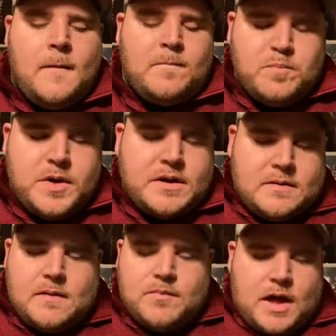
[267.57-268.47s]
But
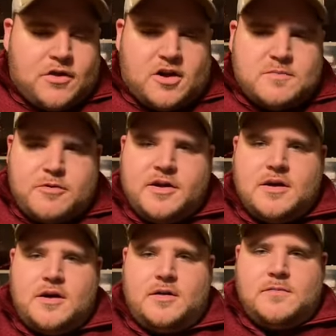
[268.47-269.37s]
I thought it was pretty
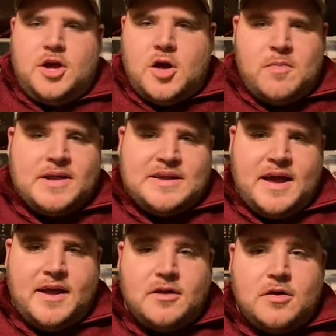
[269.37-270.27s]
good. My
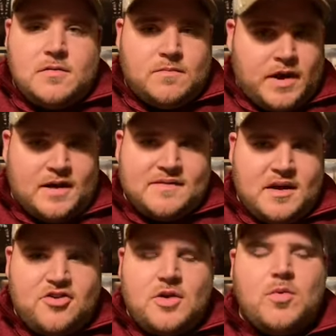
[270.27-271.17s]
date, like I
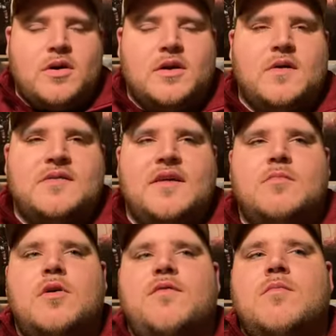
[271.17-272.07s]
said, she wanted to go see the
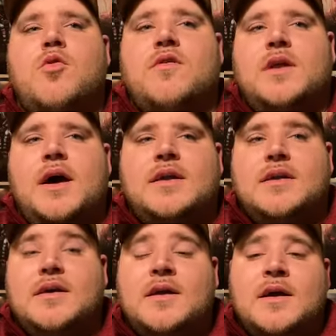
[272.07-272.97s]
movie more than I
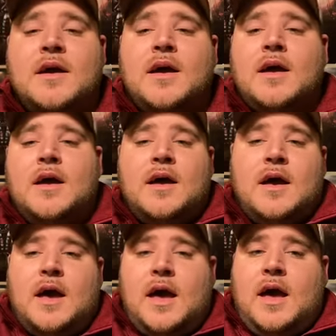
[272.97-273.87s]
did.
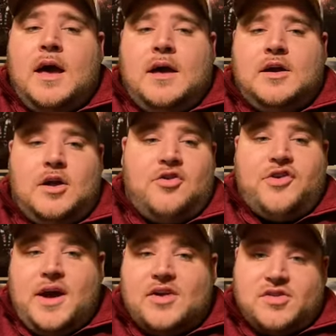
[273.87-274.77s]

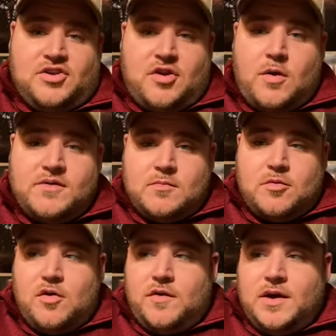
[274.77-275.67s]
She actually chose the
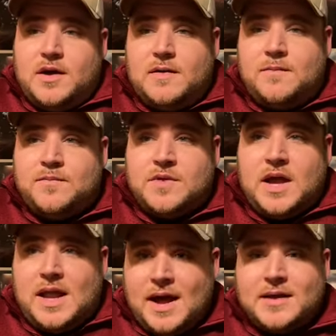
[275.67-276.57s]
movie.
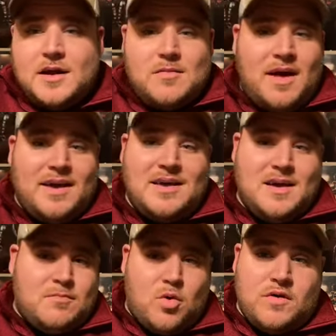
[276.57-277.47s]
And I ended up liking
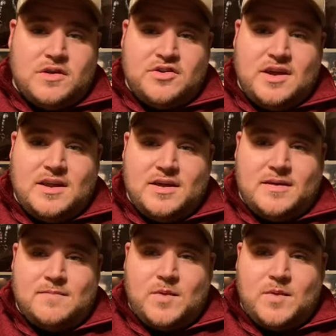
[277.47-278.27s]
it more than she did.